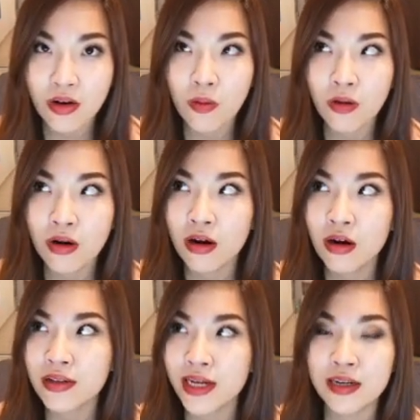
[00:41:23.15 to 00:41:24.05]
or
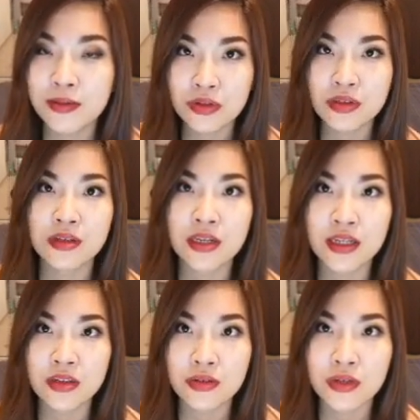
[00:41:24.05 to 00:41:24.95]
the other person
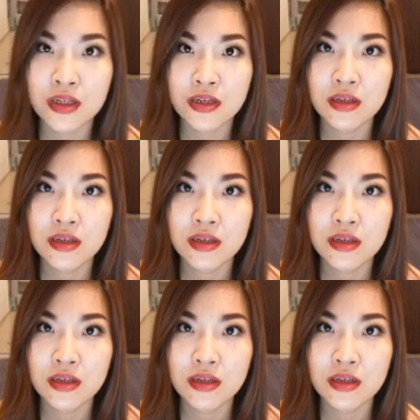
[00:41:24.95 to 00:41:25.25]
can do it